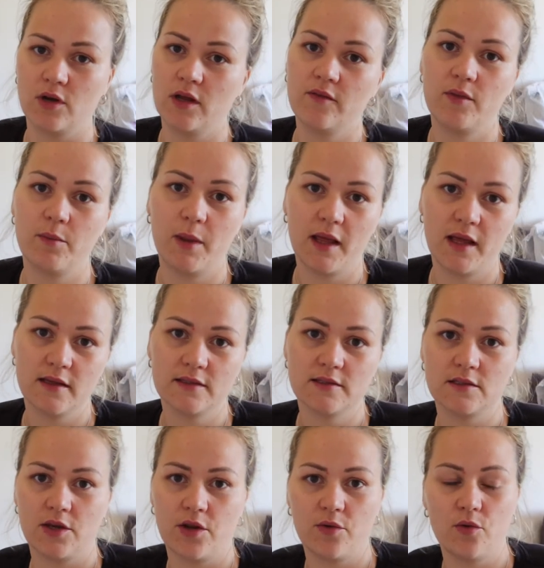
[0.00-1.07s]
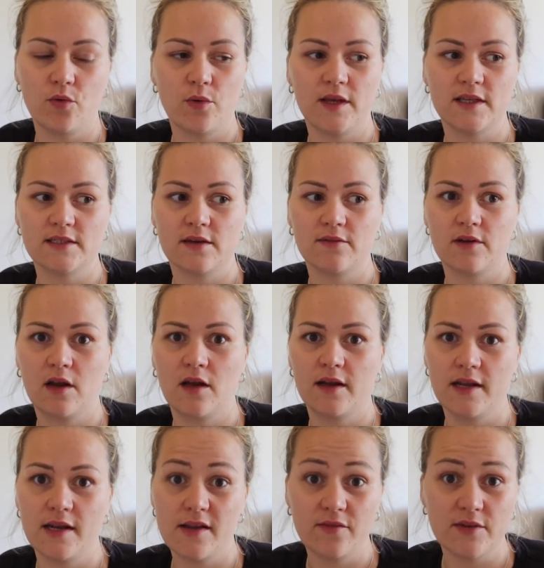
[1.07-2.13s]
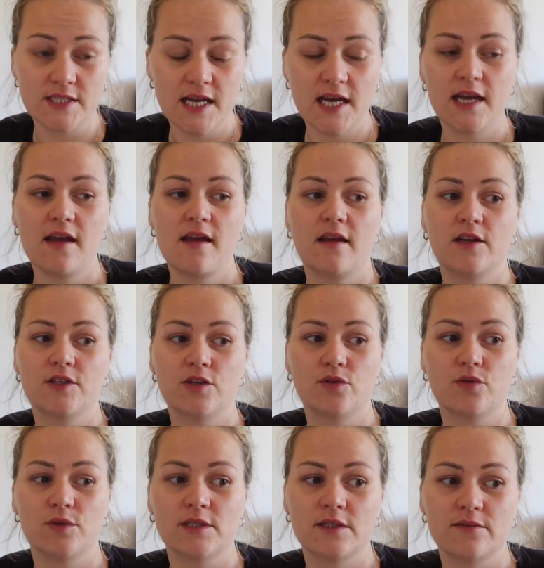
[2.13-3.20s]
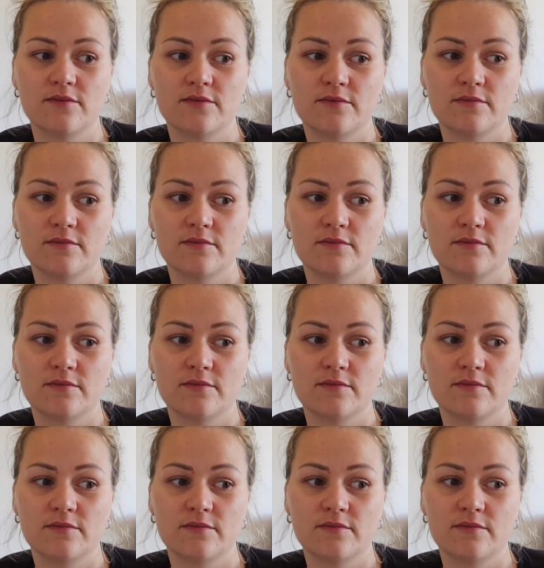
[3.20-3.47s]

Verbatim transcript: are all over the place I don't always have a client in every day and I don't always have